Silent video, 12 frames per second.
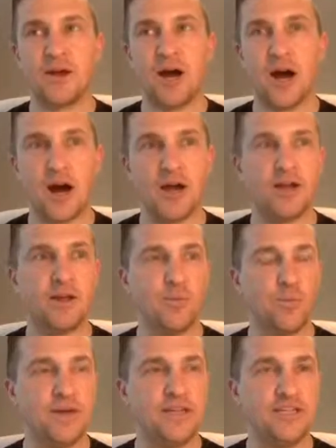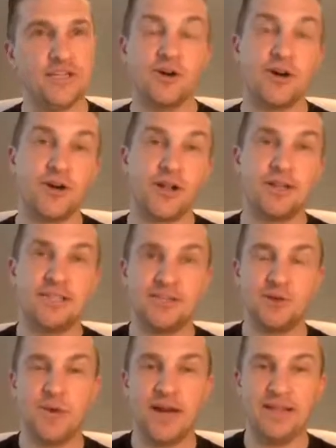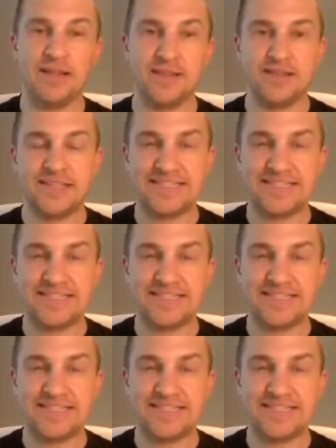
How can we share our knowledge in a way that